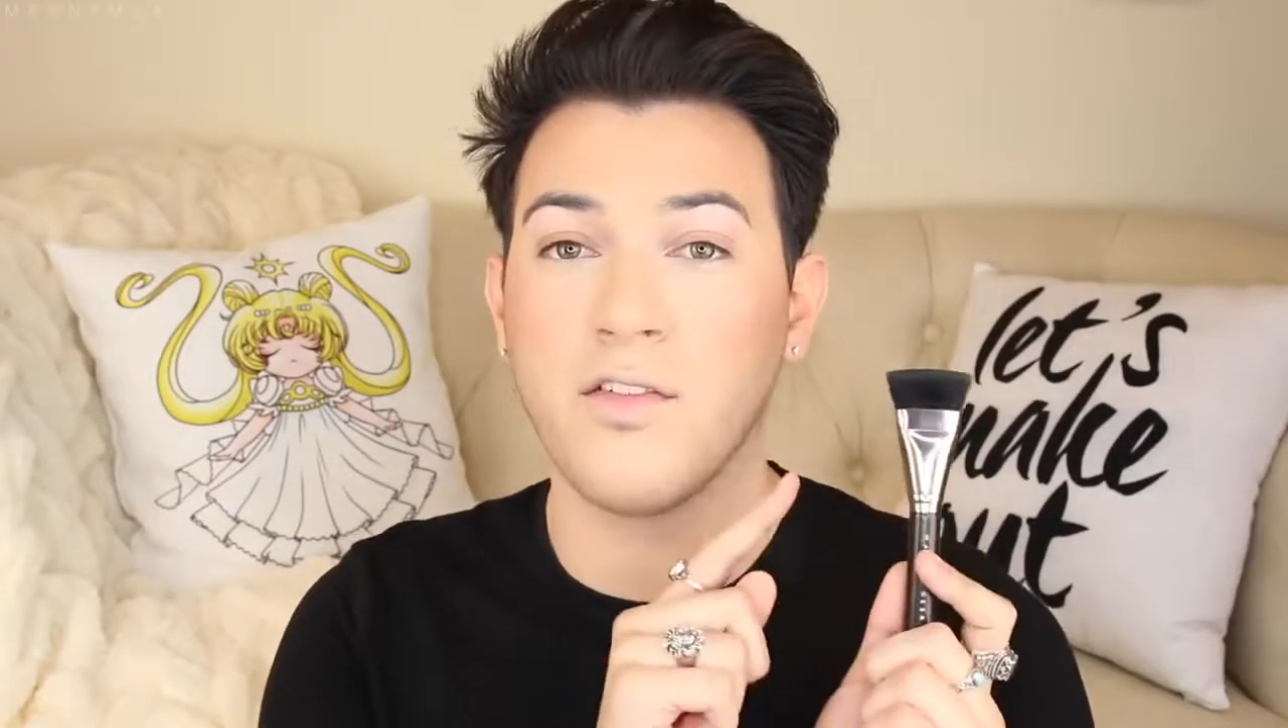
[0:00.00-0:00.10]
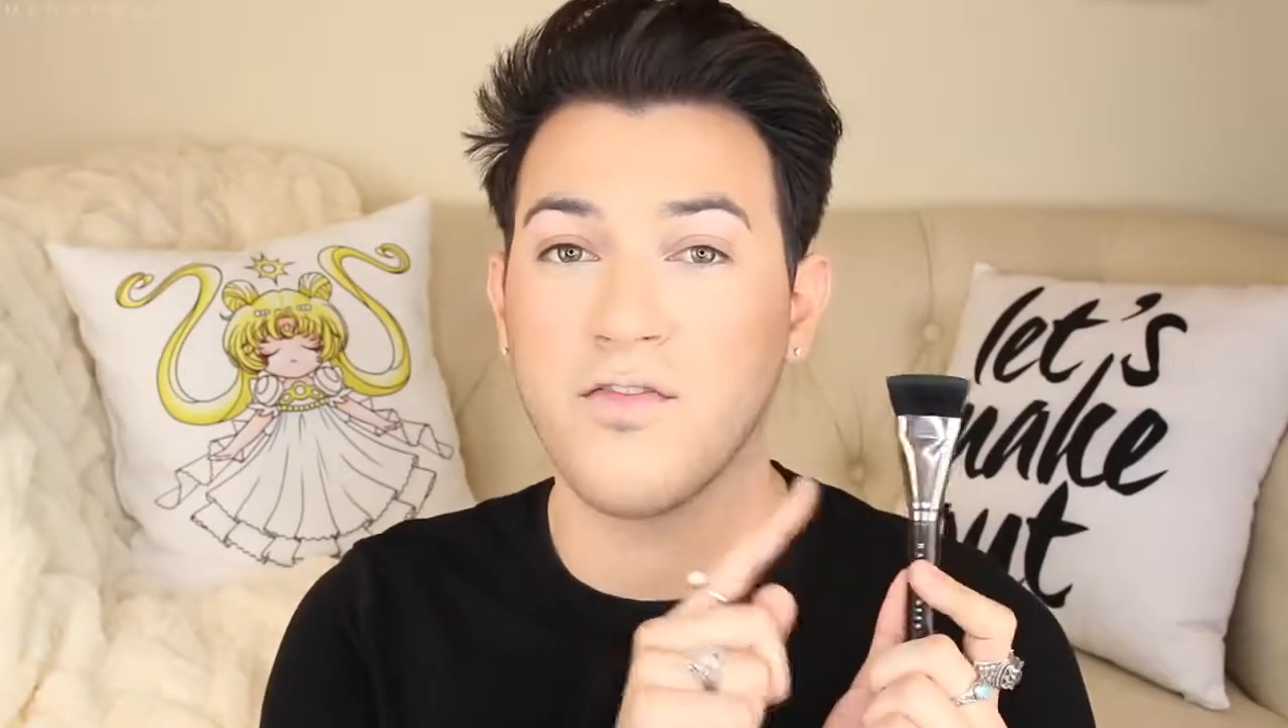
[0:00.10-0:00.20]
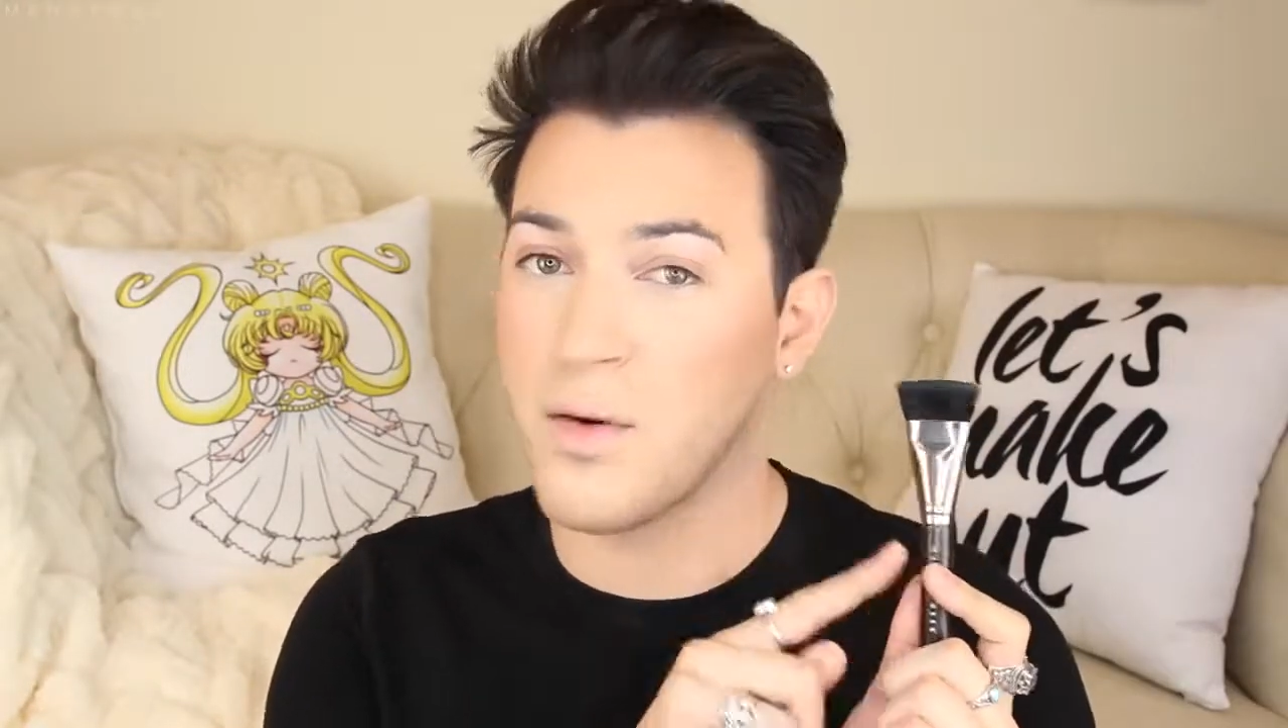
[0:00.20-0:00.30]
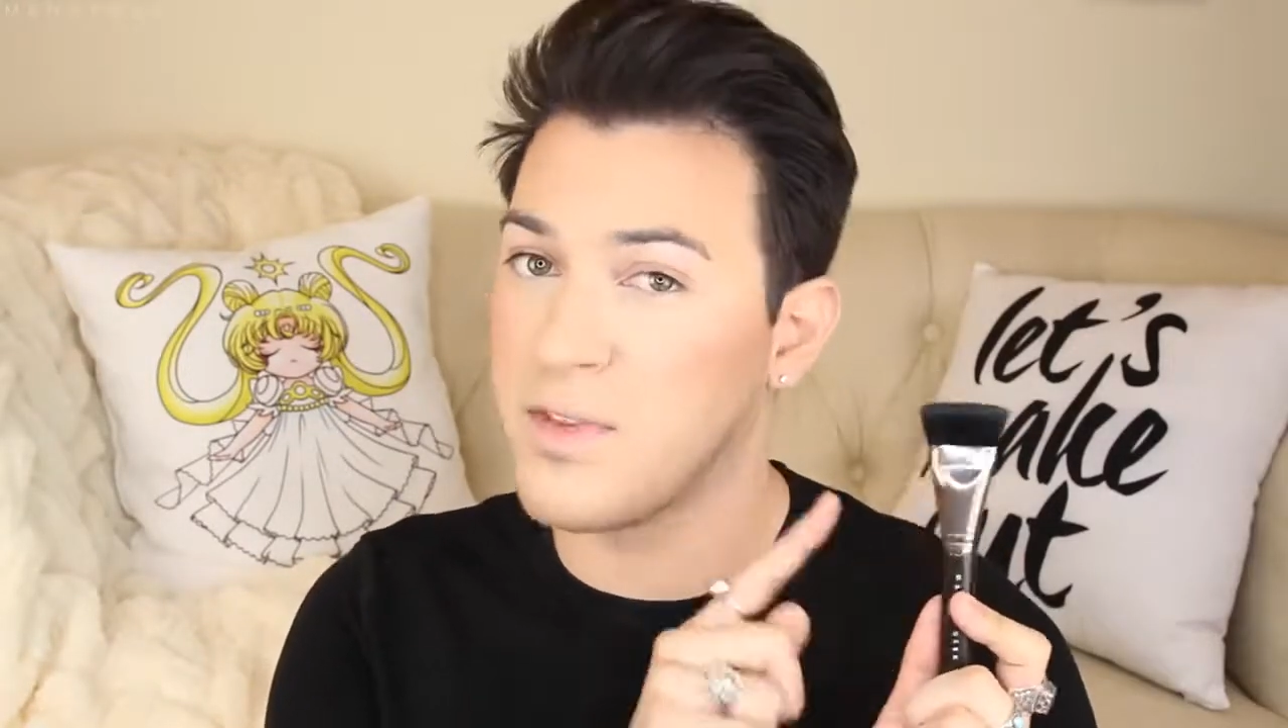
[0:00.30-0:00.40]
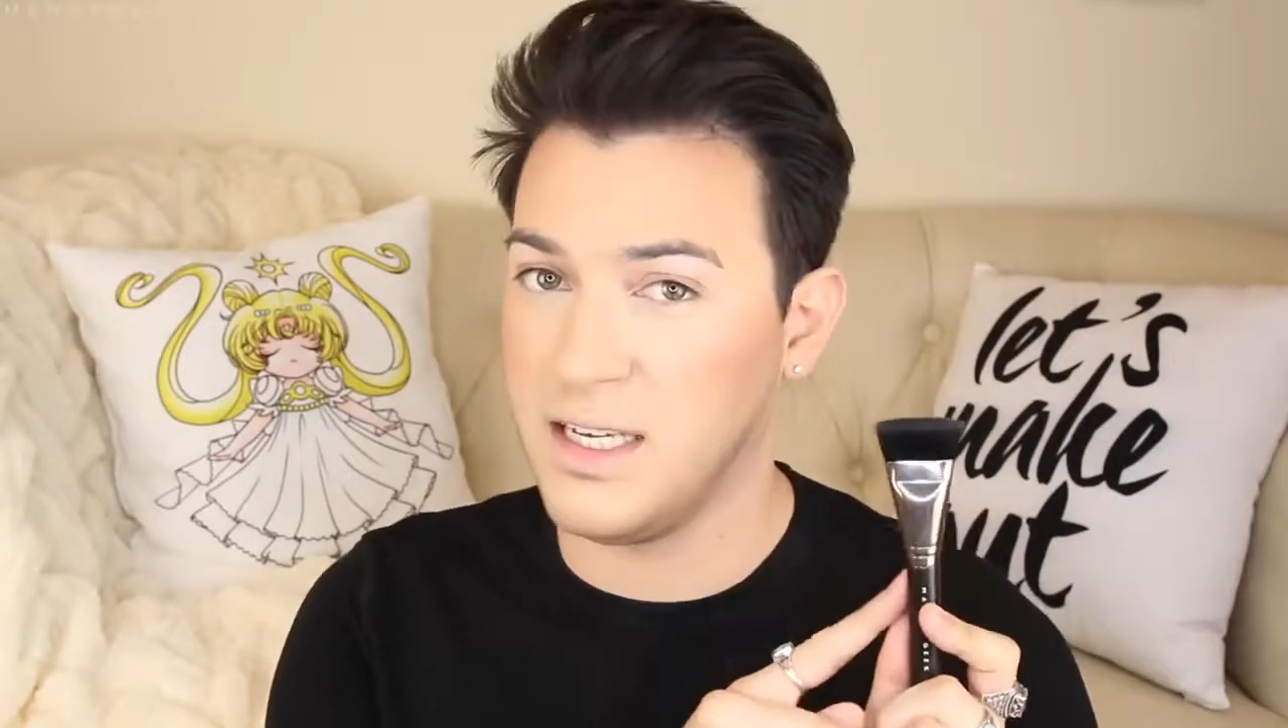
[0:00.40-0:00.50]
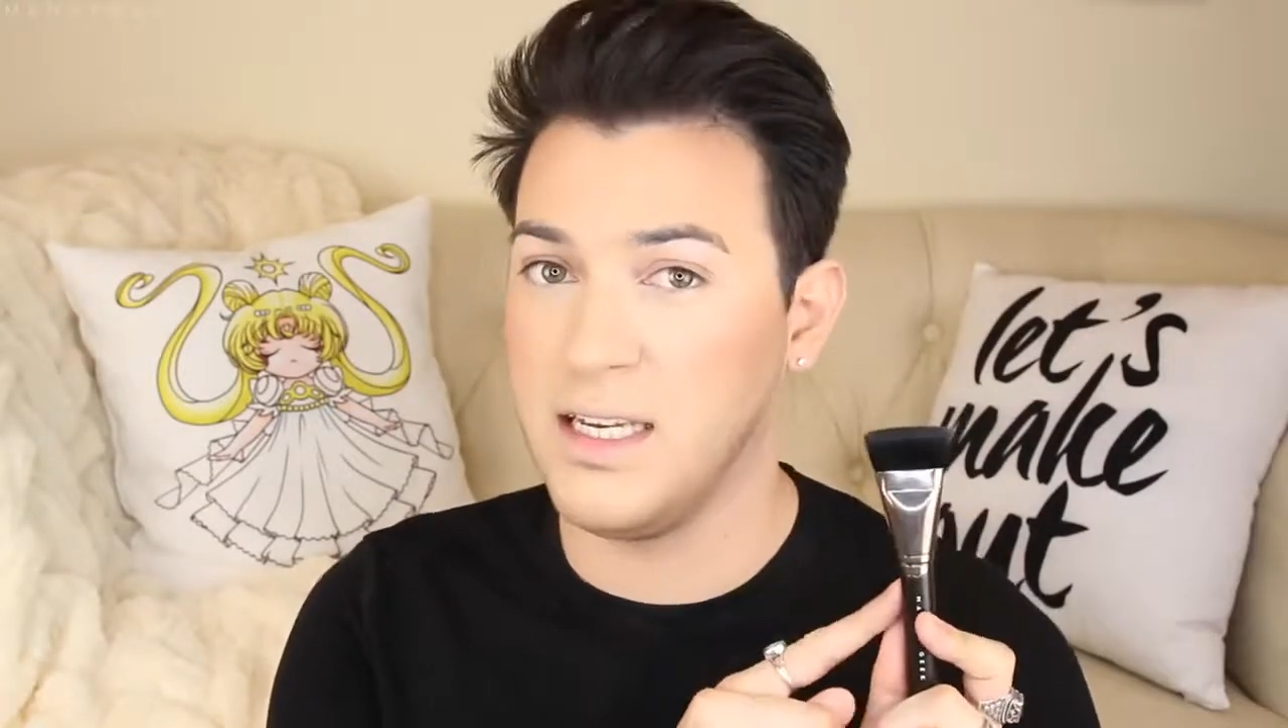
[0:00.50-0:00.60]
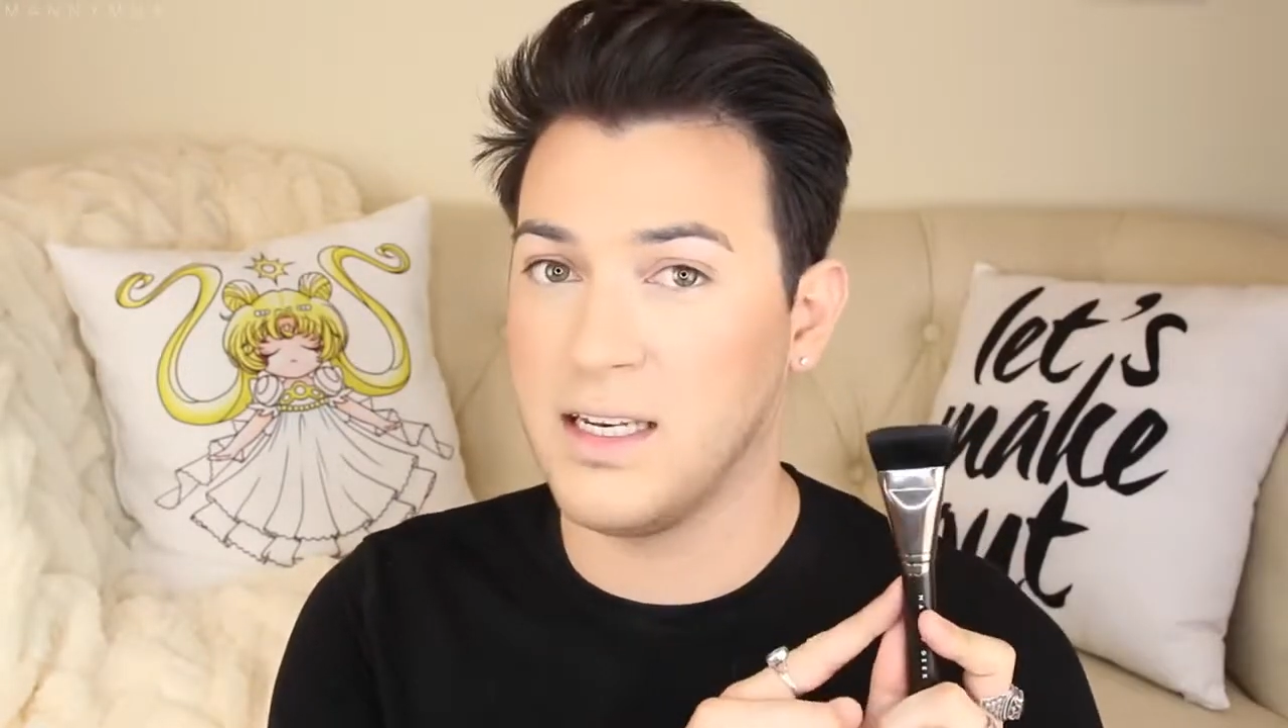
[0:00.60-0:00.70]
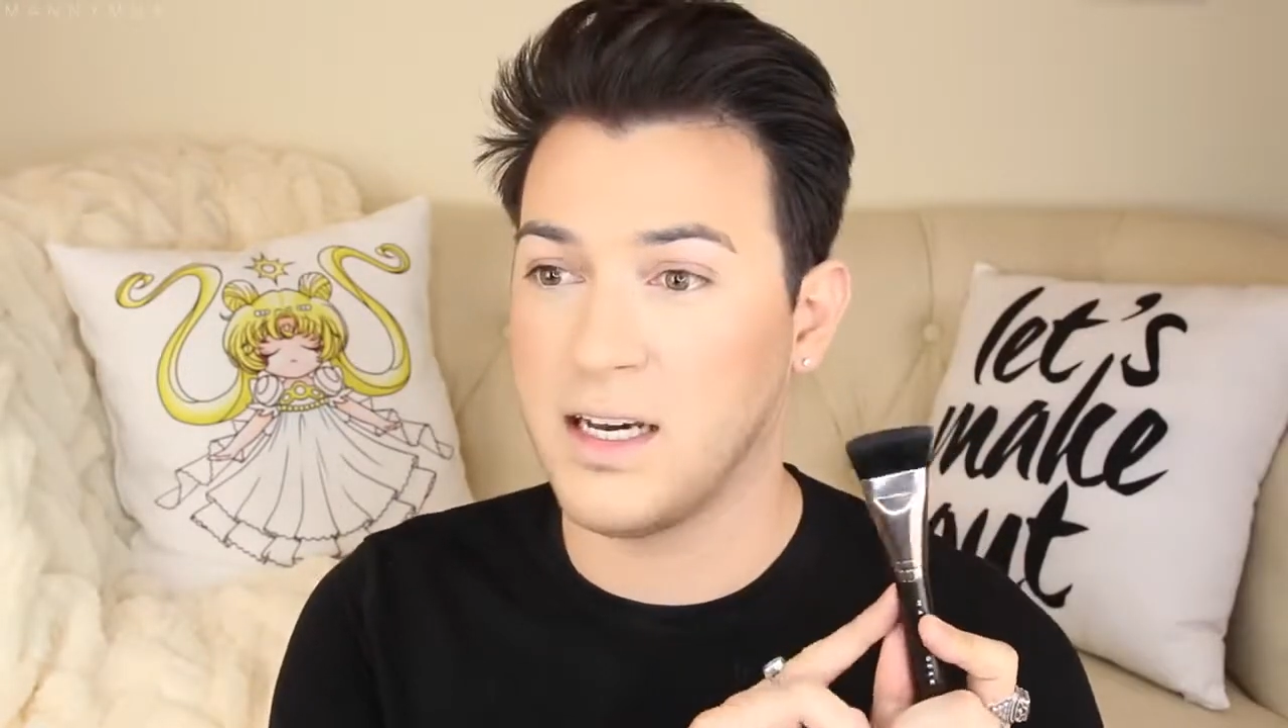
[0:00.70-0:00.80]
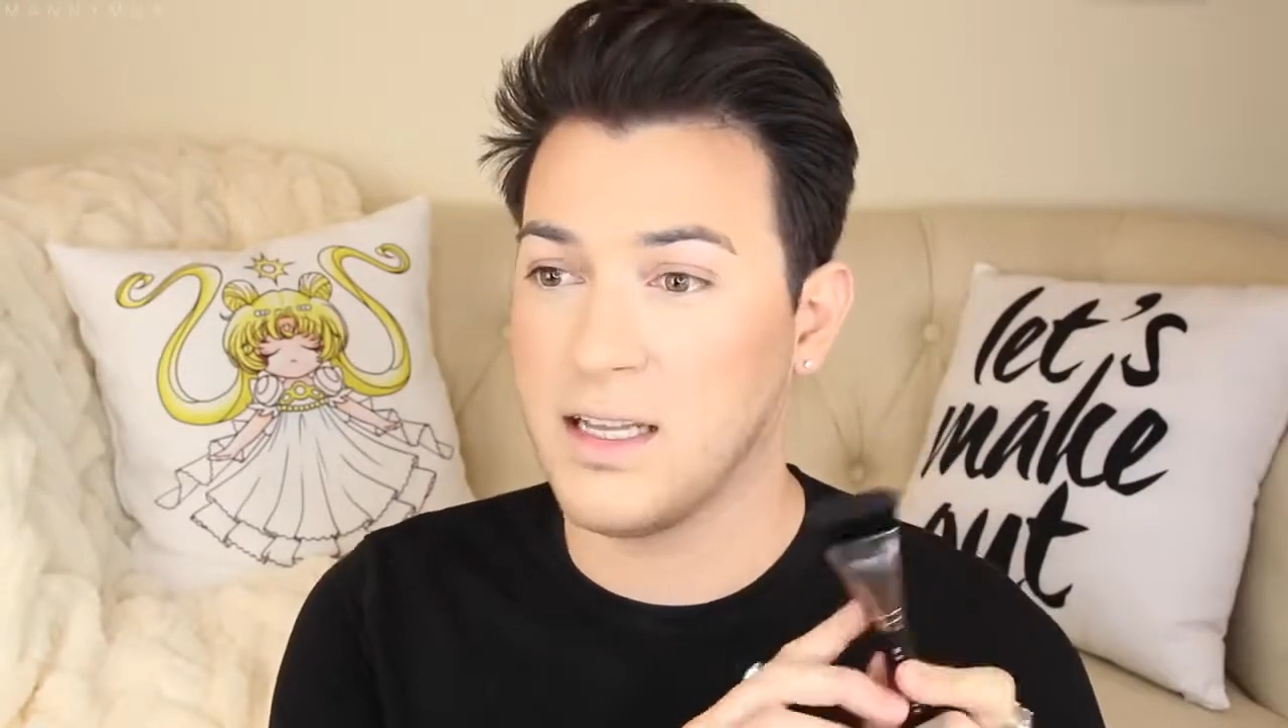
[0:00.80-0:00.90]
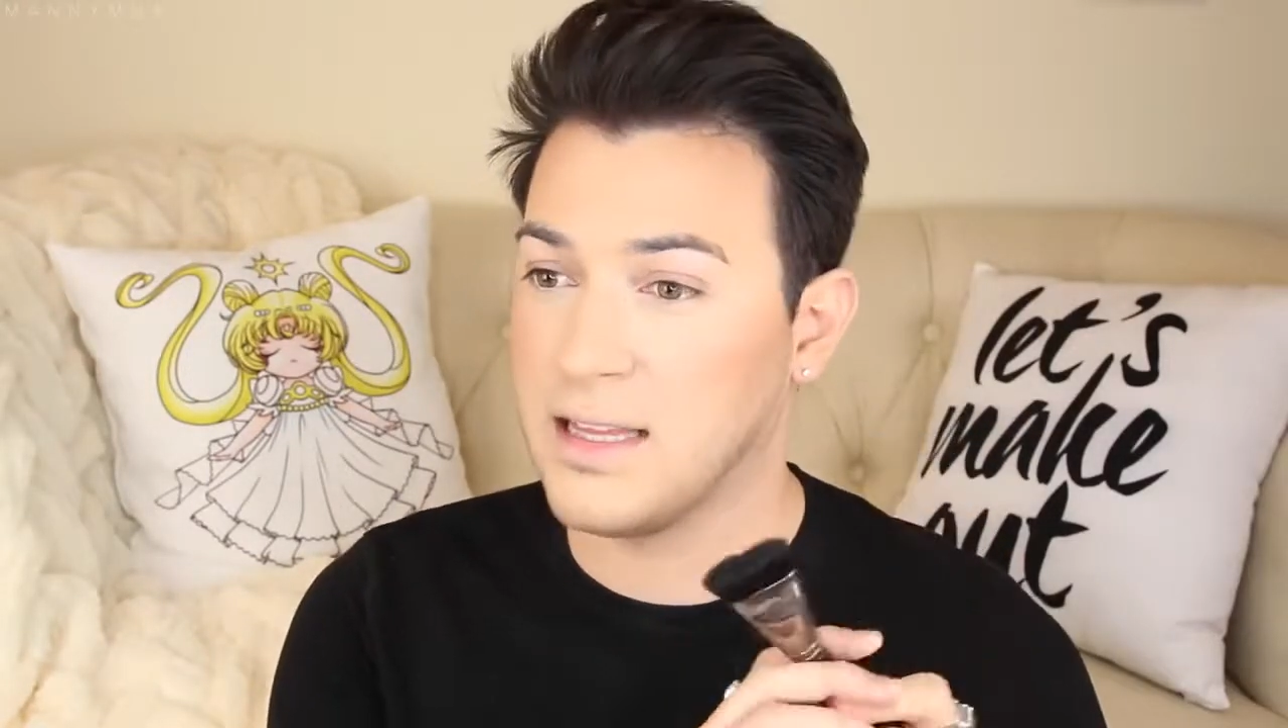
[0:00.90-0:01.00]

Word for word: from the Ita.